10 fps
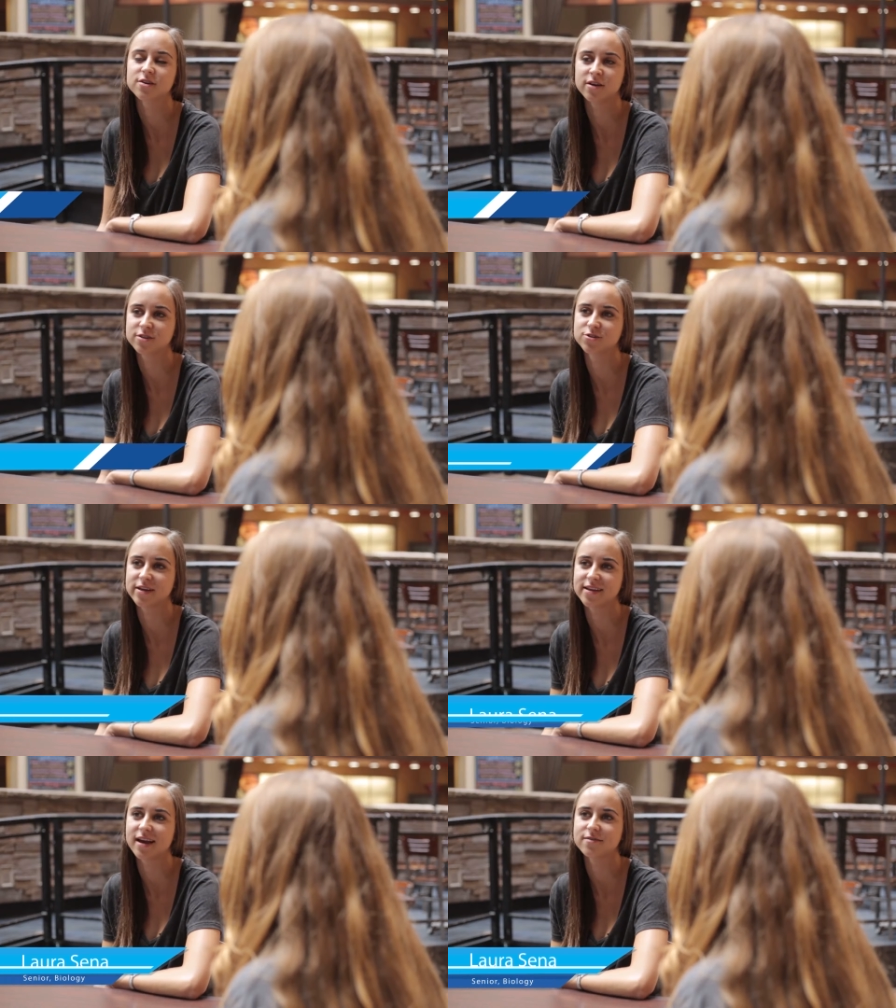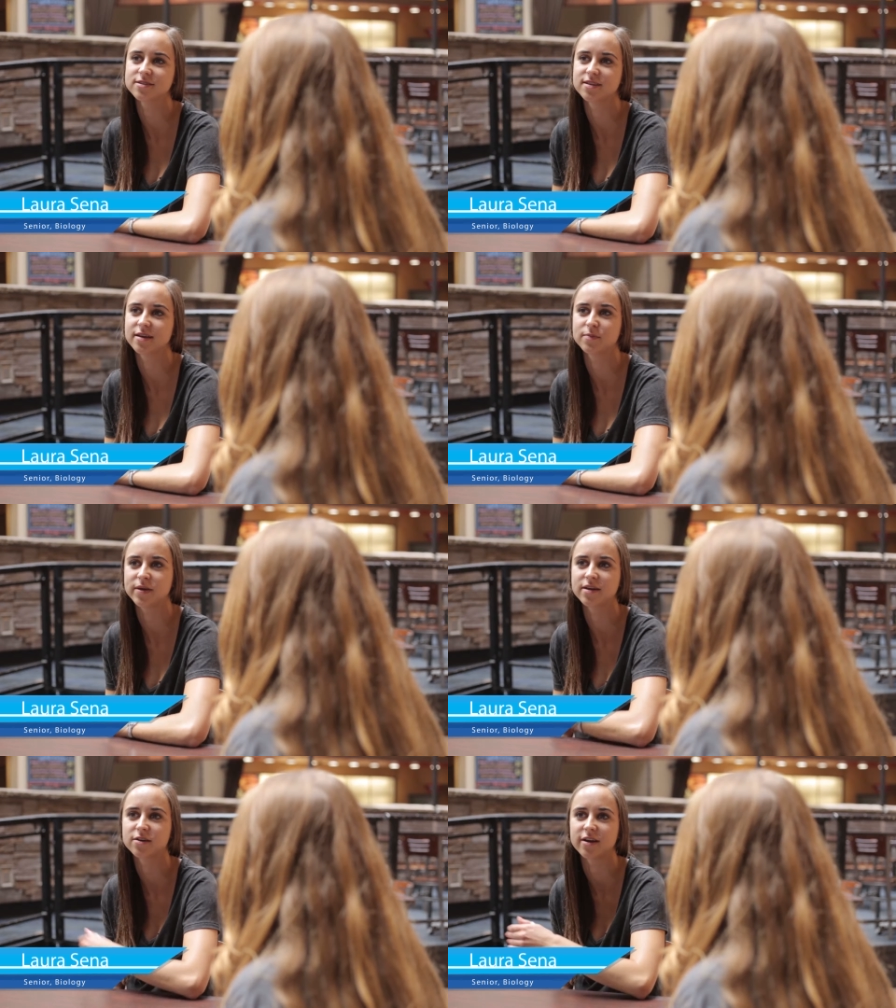A good strength I have is like
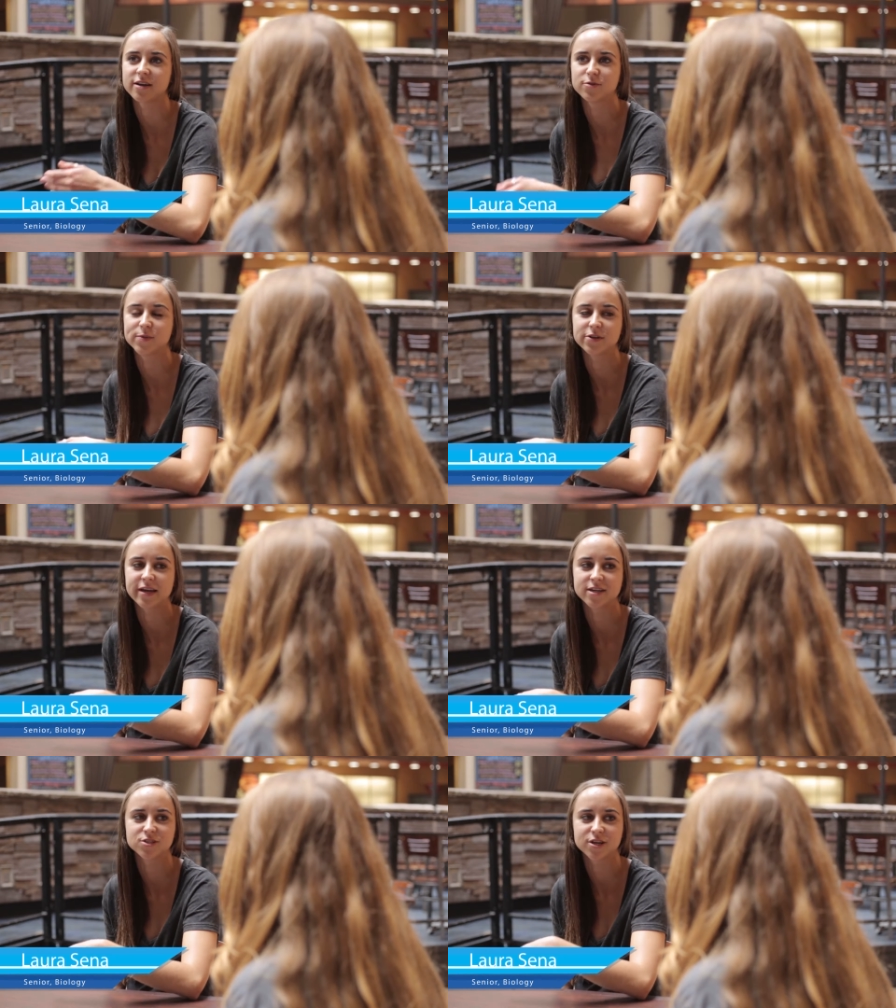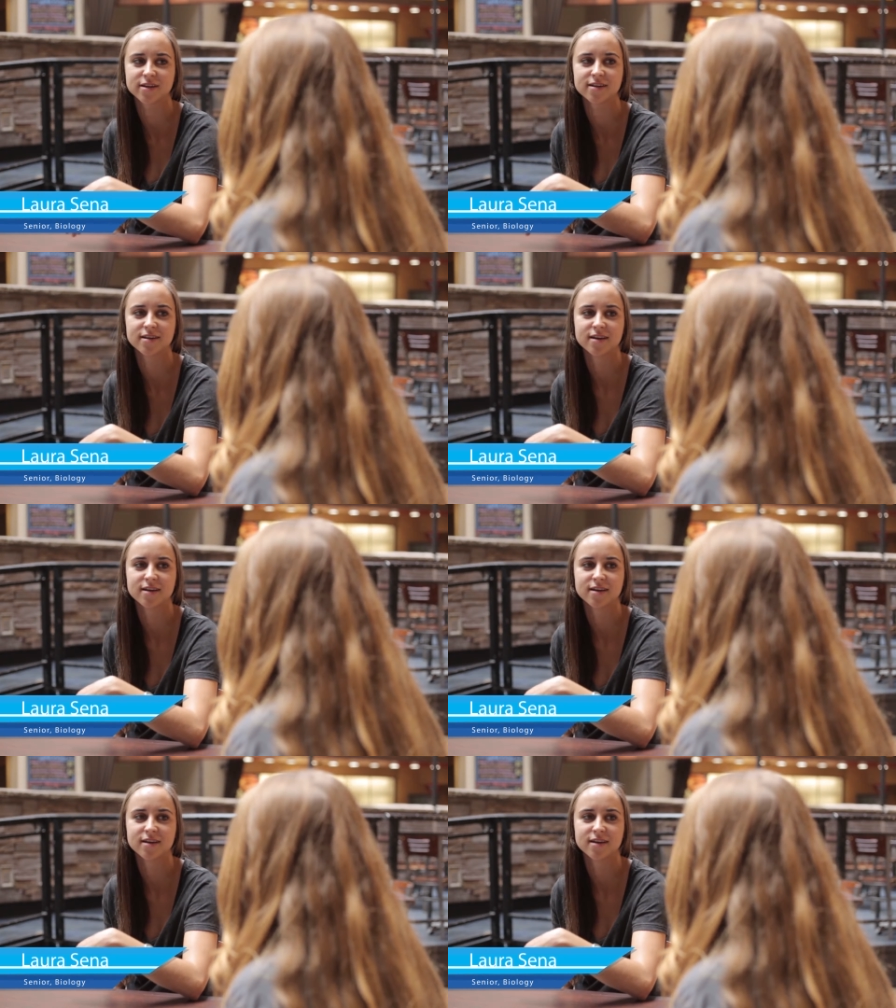being good at communication.